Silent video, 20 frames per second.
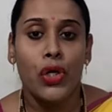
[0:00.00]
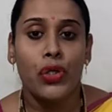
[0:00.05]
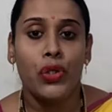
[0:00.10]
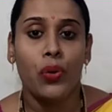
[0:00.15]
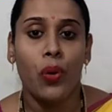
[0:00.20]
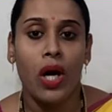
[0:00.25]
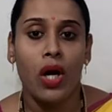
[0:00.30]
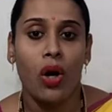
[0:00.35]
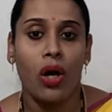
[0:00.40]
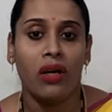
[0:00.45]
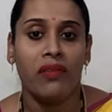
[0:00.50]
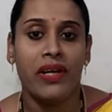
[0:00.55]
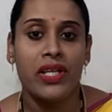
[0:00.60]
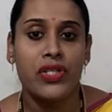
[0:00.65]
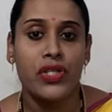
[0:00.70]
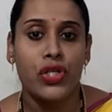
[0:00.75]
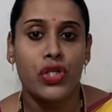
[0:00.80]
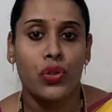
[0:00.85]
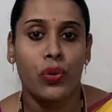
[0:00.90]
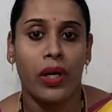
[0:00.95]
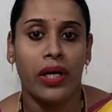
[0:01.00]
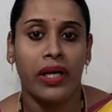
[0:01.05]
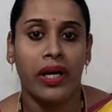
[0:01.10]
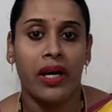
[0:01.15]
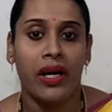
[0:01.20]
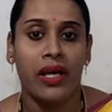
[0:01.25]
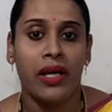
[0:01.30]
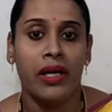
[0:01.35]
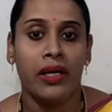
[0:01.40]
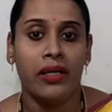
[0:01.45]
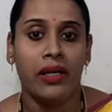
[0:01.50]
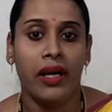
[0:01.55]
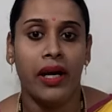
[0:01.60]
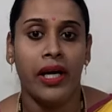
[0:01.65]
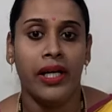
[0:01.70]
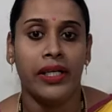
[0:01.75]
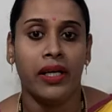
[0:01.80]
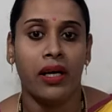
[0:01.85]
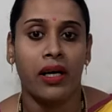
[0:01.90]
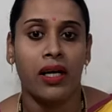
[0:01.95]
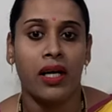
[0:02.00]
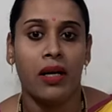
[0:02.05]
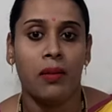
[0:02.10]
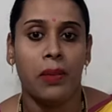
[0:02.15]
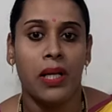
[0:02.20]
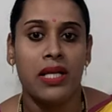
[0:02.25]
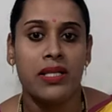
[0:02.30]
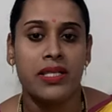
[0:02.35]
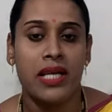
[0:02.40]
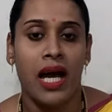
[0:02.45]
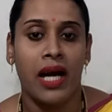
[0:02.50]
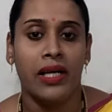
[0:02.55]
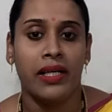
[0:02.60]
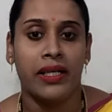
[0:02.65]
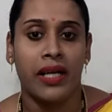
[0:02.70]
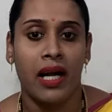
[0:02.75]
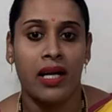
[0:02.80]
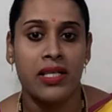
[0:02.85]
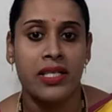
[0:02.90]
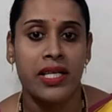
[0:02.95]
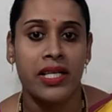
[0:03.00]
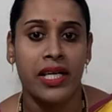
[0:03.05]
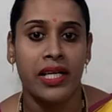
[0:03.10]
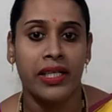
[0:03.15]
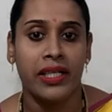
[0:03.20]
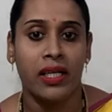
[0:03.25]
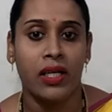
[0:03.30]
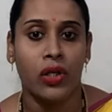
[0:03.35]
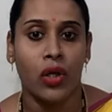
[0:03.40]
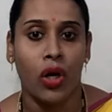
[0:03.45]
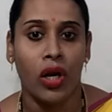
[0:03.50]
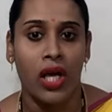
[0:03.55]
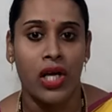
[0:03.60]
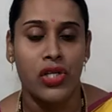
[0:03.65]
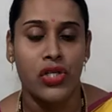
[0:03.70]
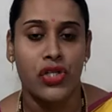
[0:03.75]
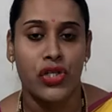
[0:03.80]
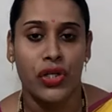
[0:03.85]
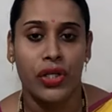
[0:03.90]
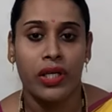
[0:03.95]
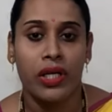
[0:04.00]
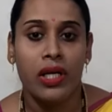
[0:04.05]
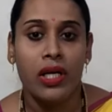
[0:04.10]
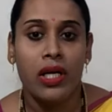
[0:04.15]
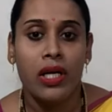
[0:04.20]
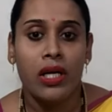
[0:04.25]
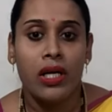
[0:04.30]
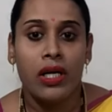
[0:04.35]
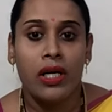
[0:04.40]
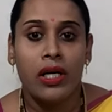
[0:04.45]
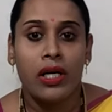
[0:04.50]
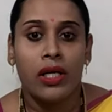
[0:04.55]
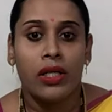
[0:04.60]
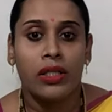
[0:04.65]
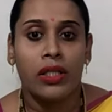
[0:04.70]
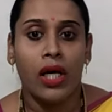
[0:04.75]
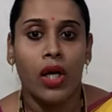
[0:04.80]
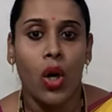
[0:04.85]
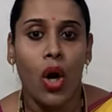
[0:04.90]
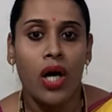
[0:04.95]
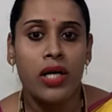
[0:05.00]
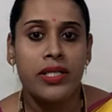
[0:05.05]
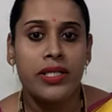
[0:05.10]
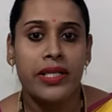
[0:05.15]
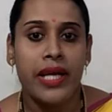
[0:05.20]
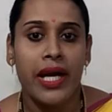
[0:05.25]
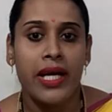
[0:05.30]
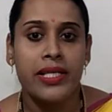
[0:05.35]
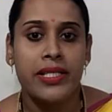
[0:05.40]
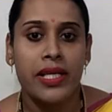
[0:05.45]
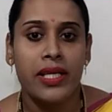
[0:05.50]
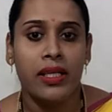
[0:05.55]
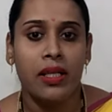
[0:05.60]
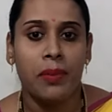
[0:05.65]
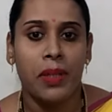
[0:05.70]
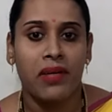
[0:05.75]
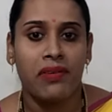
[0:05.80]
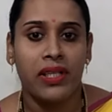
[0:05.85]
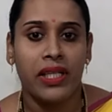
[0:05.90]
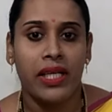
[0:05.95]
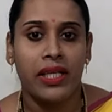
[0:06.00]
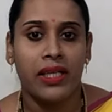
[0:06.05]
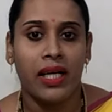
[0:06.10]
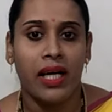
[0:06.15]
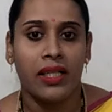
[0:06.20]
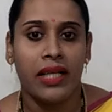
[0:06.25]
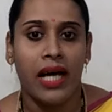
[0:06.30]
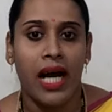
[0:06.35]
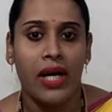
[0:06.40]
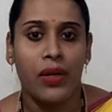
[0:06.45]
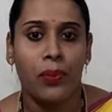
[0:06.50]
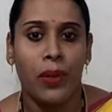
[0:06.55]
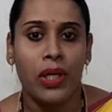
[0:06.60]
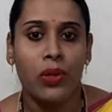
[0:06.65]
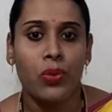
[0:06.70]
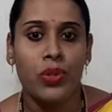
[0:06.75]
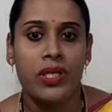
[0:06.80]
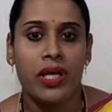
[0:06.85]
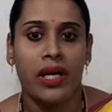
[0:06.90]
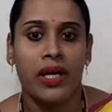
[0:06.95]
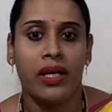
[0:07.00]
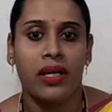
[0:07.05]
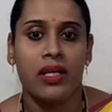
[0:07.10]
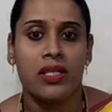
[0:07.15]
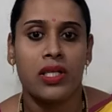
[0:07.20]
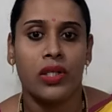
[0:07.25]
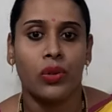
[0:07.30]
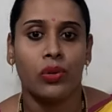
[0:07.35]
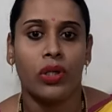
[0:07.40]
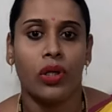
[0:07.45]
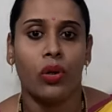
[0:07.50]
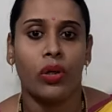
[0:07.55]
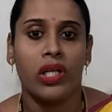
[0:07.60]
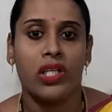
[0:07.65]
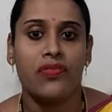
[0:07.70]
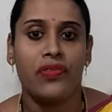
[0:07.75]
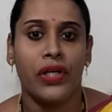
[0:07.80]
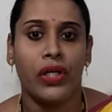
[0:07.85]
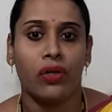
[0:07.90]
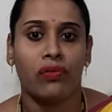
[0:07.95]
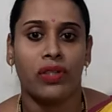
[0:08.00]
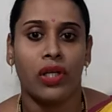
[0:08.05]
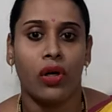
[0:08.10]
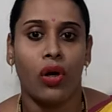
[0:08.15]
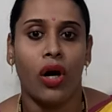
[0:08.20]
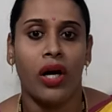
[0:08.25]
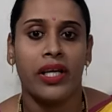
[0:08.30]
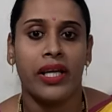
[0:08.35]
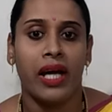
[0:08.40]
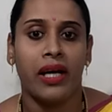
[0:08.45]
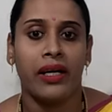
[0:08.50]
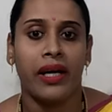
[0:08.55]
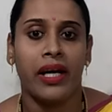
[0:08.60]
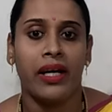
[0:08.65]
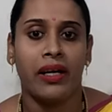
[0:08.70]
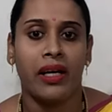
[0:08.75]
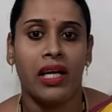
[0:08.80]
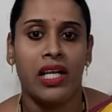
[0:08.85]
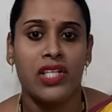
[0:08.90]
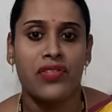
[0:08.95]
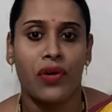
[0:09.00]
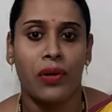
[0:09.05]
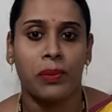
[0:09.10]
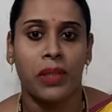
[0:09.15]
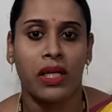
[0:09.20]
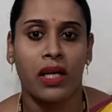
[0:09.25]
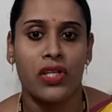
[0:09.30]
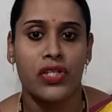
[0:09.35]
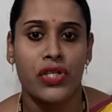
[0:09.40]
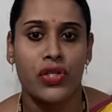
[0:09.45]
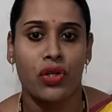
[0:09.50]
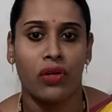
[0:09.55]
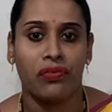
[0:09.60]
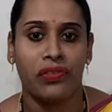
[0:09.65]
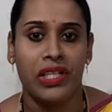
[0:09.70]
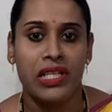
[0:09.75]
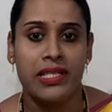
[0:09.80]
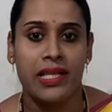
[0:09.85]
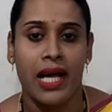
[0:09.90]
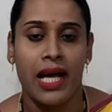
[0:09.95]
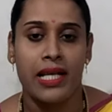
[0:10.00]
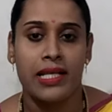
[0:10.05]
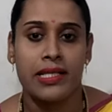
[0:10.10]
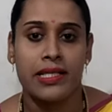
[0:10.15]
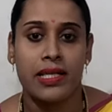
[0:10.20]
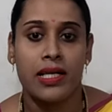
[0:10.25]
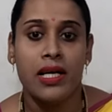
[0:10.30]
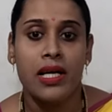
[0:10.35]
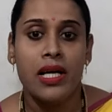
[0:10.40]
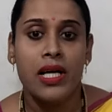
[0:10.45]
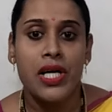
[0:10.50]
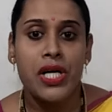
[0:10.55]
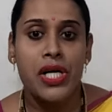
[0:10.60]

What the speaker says: You are always situated in eternal bliss and transcendental knowledge. The Lord states in the Bhagavad Gita that one who surrenders unto the lotus feet of the Lord can get released from the clutches of nescience.